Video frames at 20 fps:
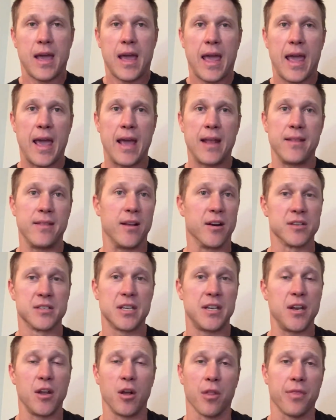And there's the
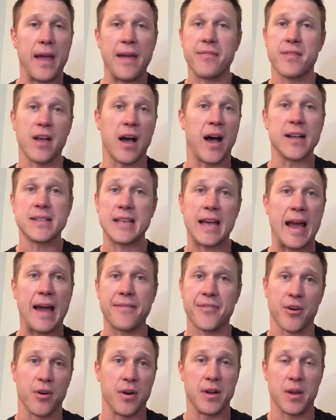deal. They've got to
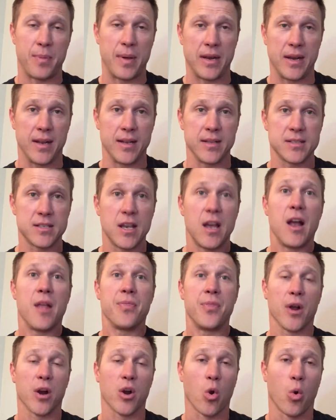have their independence.
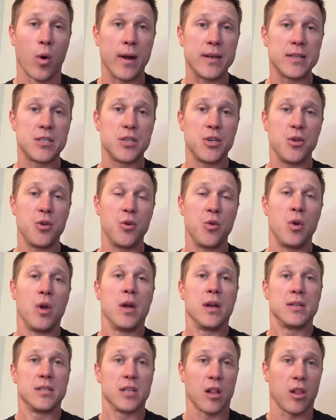They're going to
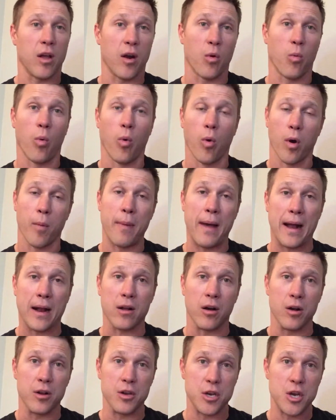declare war back
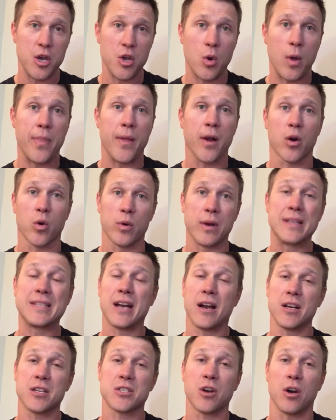on you, and they're going
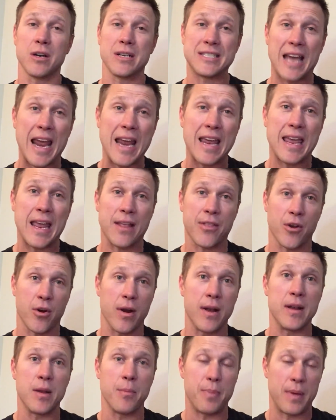to start taking their
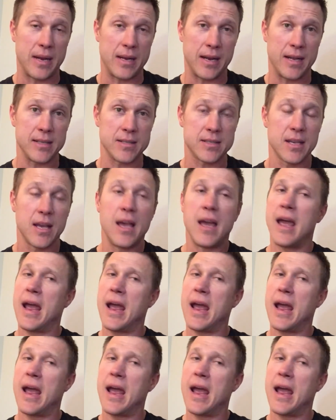independence.